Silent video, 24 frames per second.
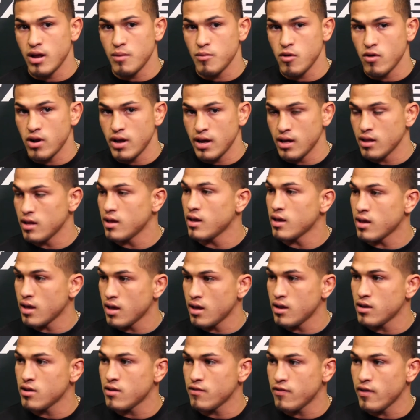I'm going to LA
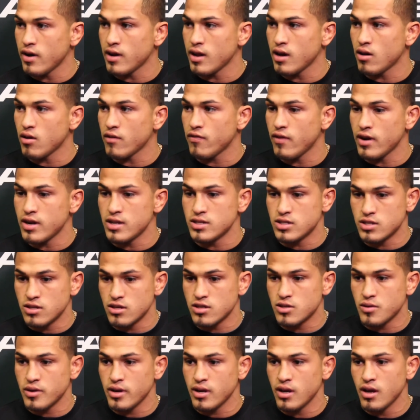again to find out if I need
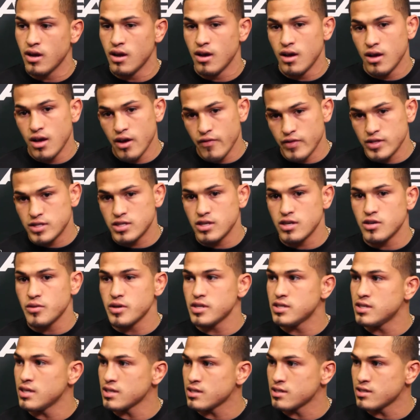surgery. If it's surgery,
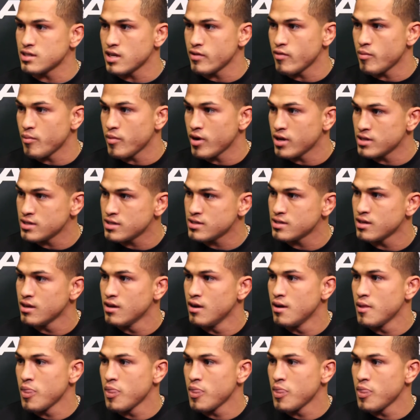6 to 7 months.